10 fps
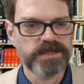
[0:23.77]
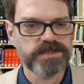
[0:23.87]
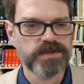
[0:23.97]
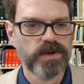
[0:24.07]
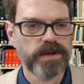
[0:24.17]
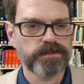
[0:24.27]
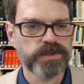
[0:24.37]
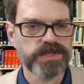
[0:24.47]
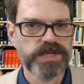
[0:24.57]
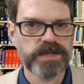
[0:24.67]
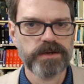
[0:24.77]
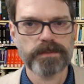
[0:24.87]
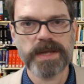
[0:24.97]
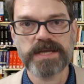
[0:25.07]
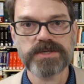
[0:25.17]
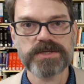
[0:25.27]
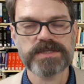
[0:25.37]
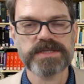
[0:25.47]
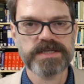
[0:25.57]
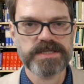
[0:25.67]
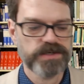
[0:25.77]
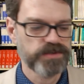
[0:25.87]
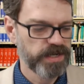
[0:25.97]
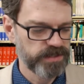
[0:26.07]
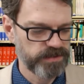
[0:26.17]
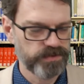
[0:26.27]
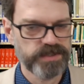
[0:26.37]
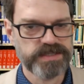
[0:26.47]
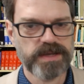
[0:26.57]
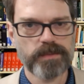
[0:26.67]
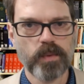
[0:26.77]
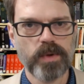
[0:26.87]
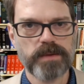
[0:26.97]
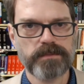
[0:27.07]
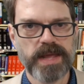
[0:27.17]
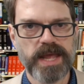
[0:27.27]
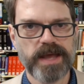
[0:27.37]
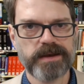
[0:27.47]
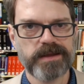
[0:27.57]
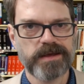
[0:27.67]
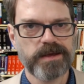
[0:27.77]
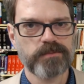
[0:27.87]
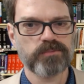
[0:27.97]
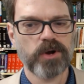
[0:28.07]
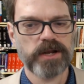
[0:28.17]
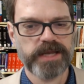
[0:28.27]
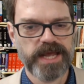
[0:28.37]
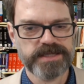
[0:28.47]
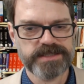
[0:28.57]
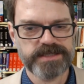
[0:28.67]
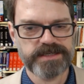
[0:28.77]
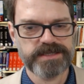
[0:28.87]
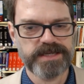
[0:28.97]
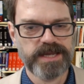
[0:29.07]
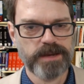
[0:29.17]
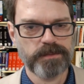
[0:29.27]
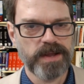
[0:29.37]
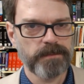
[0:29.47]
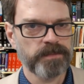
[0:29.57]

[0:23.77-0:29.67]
So I appreciate your patience as I try to do this. I'm a one-man broadcasting team.